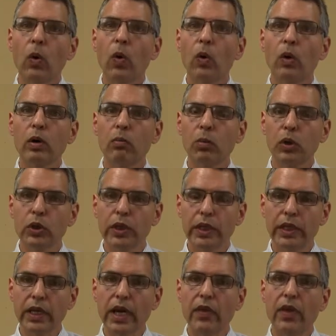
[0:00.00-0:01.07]
or a
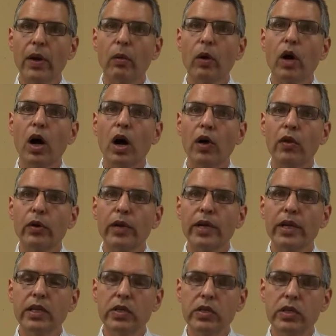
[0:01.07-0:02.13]
bully, and there were other
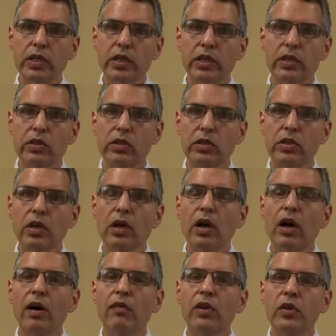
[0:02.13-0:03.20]
incidents
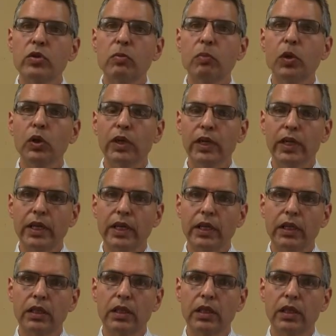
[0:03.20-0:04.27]
of this
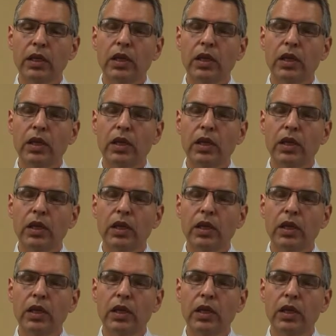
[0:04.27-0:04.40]
bullying,